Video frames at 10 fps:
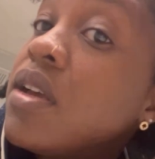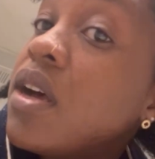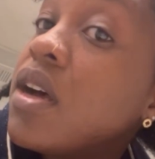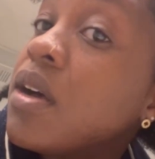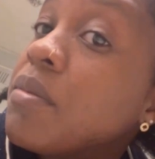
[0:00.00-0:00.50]

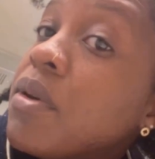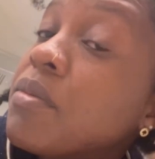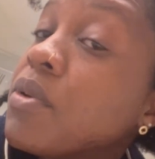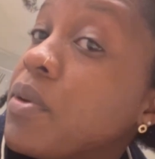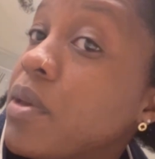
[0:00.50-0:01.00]

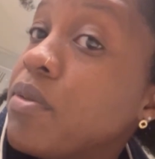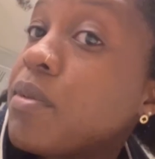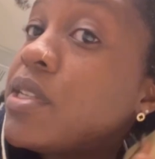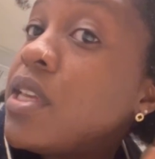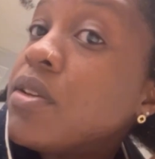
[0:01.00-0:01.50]
I'm going in with
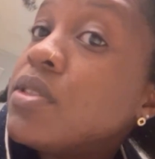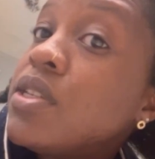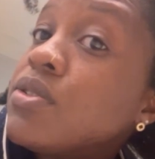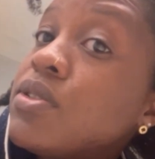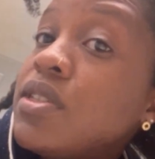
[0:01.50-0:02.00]
my Tangle
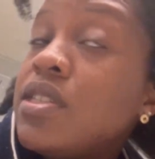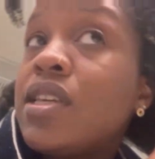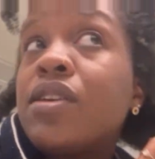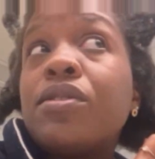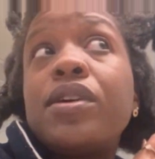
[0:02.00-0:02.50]
Teaser to
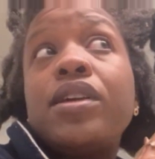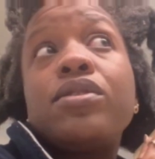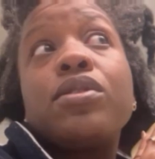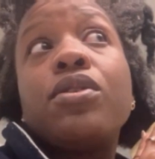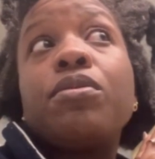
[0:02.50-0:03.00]
detangle and
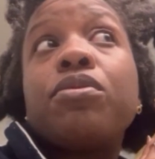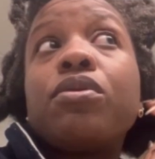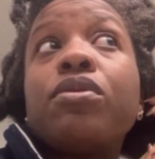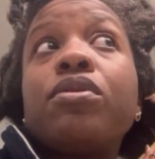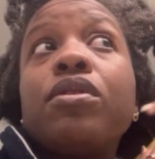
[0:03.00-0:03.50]
to comb
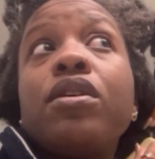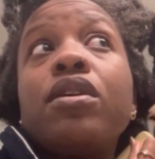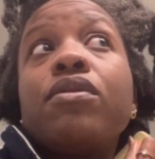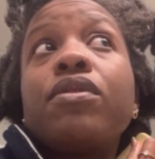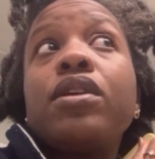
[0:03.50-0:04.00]
through
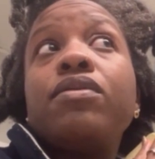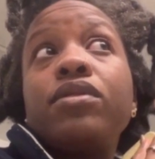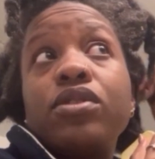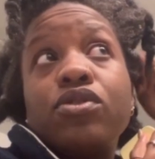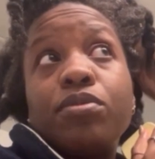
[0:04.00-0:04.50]
for even
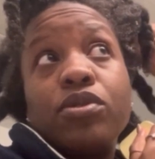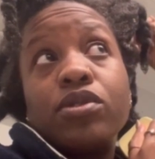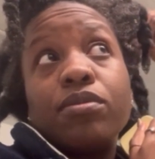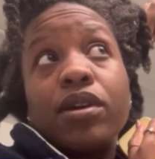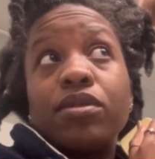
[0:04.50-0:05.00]

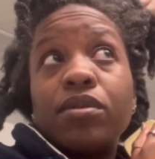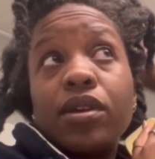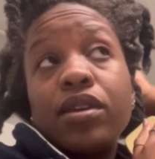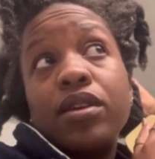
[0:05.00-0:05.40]
distribution, by the way.